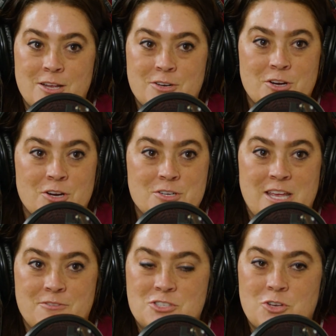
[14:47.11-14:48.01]
under
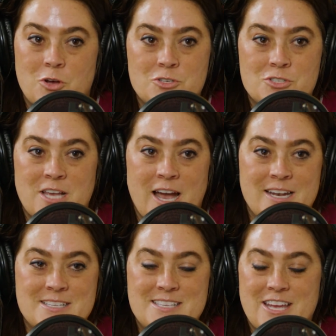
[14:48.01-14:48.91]
David Salter's
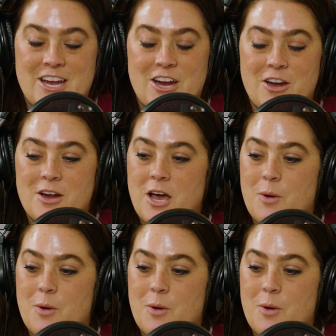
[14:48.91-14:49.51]
guidance there.